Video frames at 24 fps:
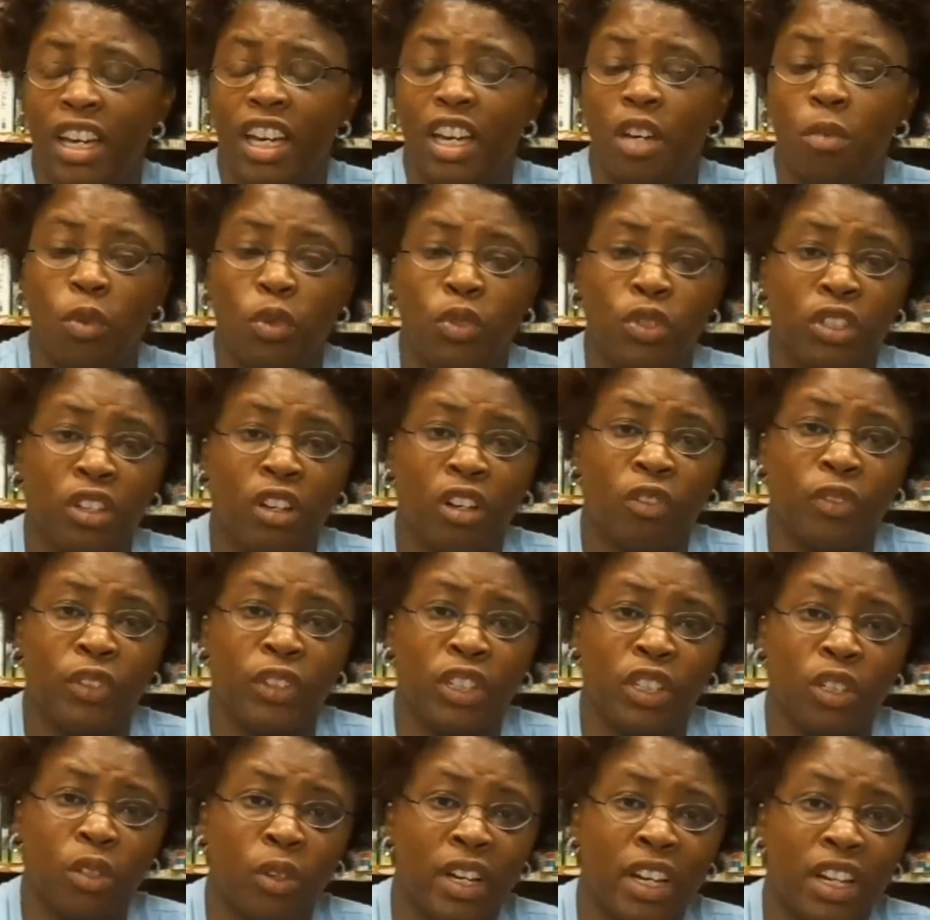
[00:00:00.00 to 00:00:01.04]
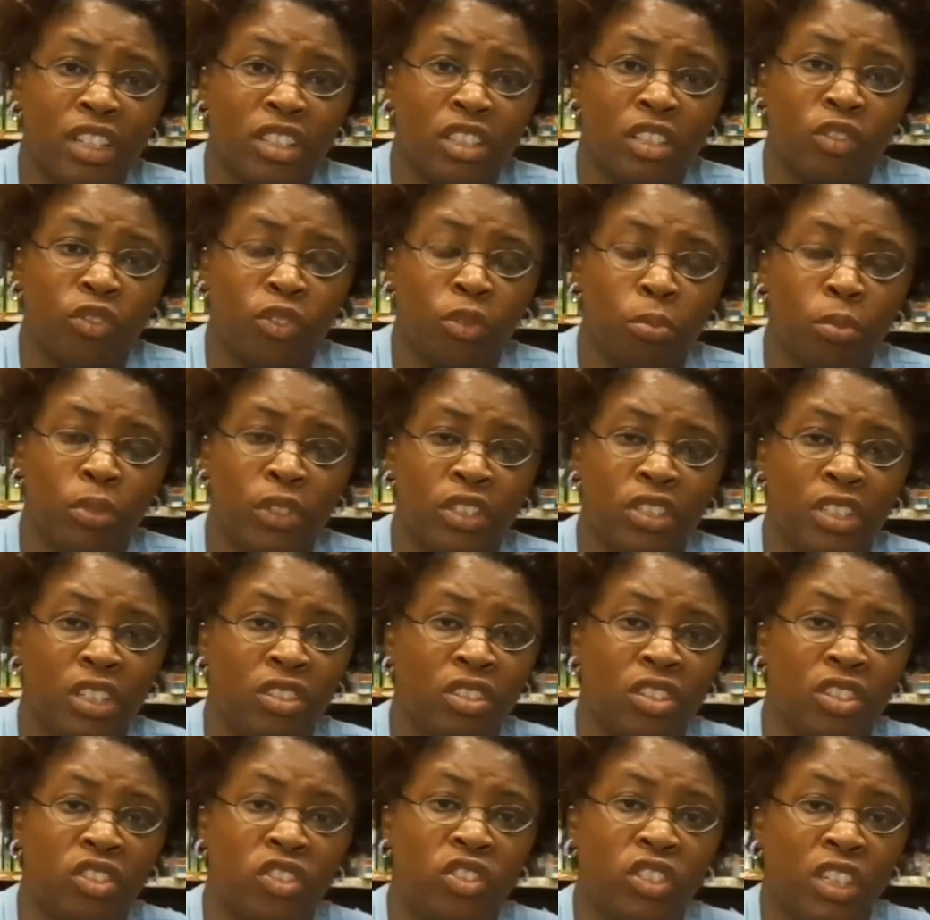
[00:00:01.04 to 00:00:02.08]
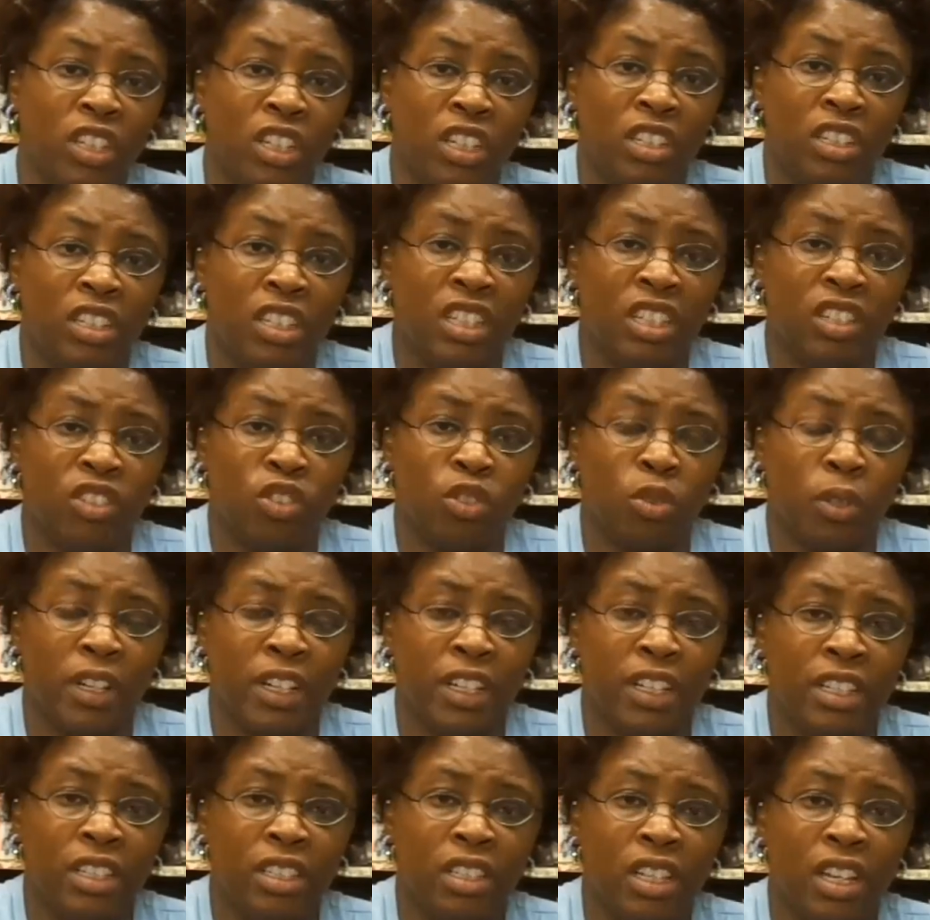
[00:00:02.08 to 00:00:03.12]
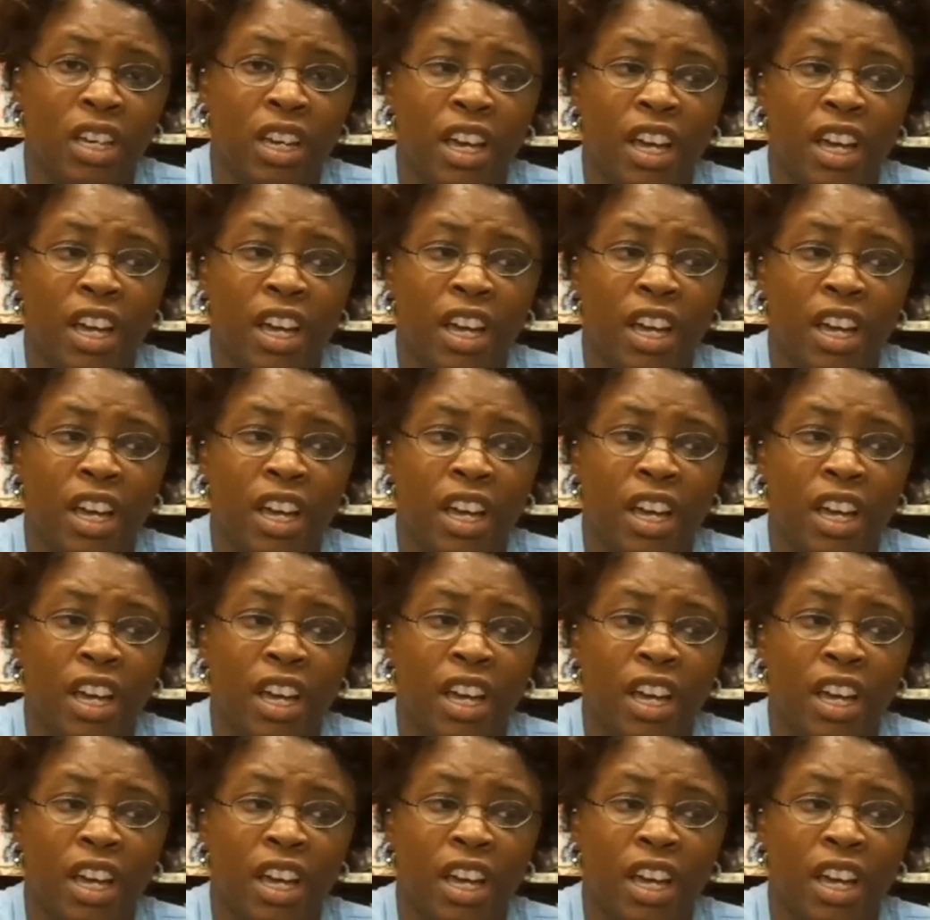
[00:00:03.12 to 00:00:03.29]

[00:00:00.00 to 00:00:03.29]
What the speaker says: And most often they'll ask us for books such as GED and trade.